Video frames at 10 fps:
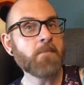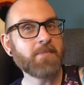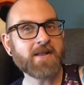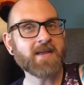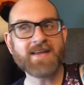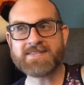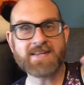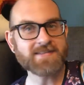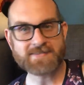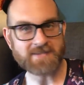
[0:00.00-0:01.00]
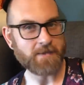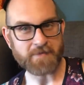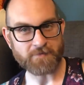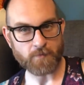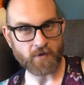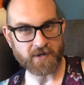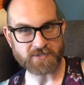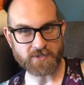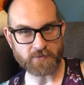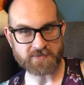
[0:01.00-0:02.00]
but it didn't stop me from wanting
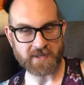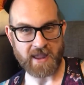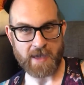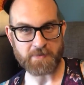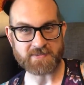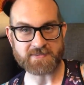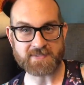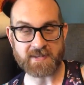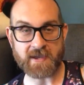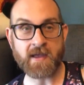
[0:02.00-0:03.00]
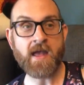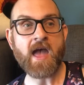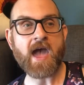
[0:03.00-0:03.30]
to know what's going to happen to Sita.